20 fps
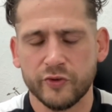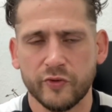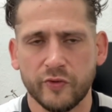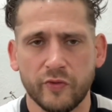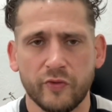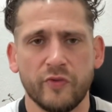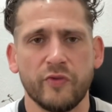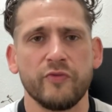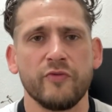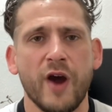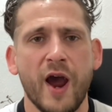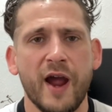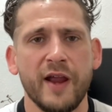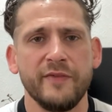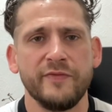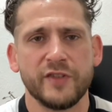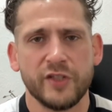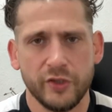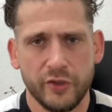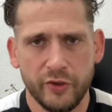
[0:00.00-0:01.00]

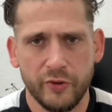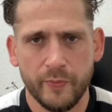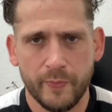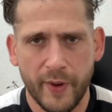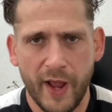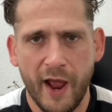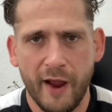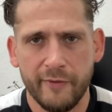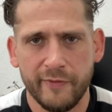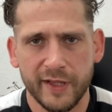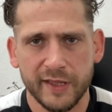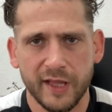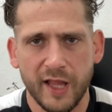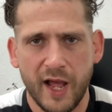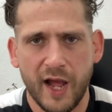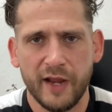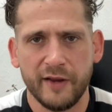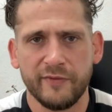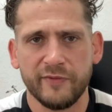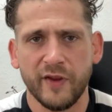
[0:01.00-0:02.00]
thrive, to do better in
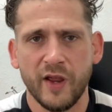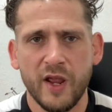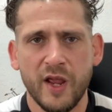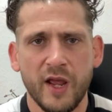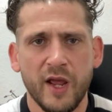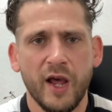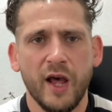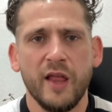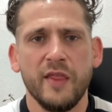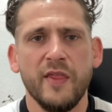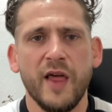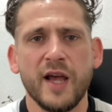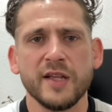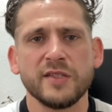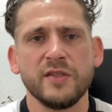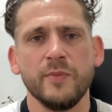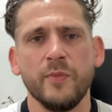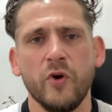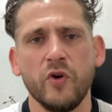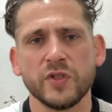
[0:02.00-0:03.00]
life. And that's
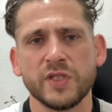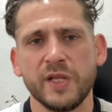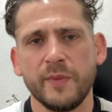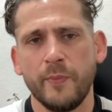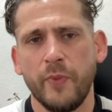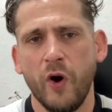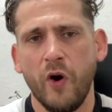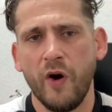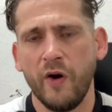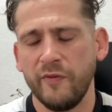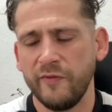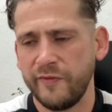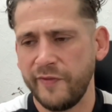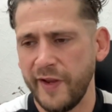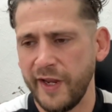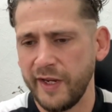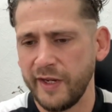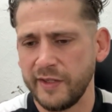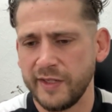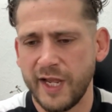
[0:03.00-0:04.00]
the most important
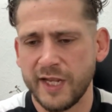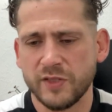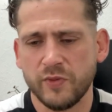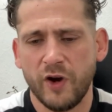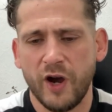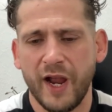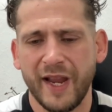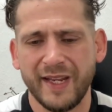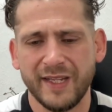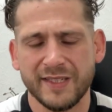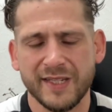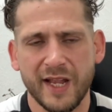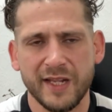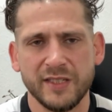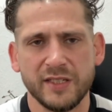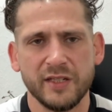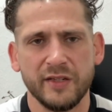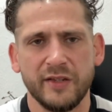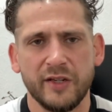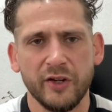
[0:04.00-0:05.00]
thing, and that's what I
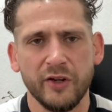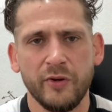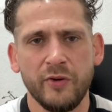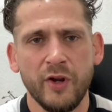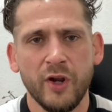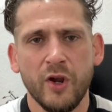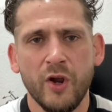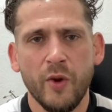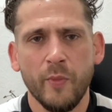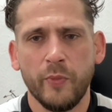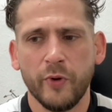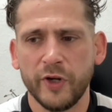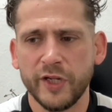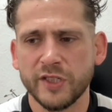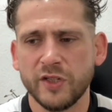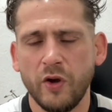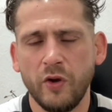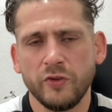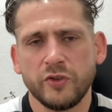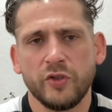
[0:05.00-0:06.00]
intend to do. But it's
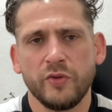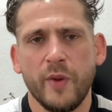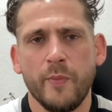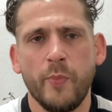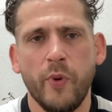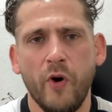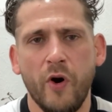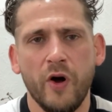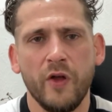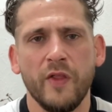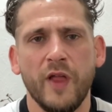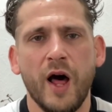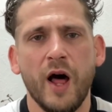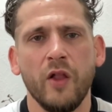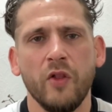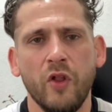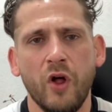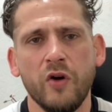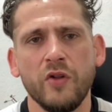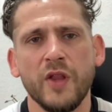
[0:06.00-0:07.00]
also important that
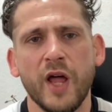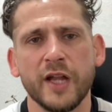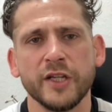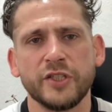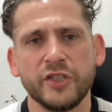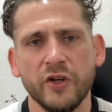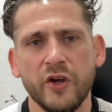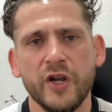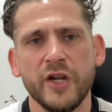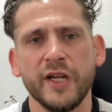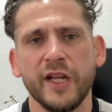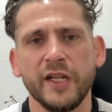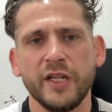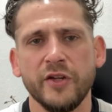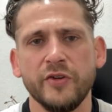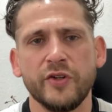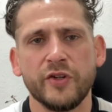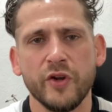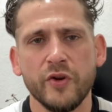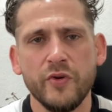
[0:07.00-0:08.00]
along that journey, you
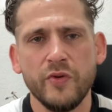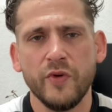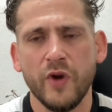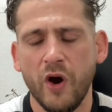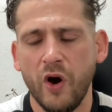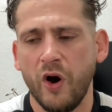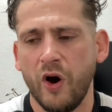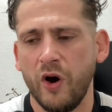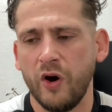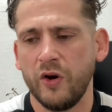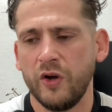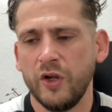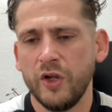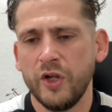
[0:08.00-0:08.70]
do not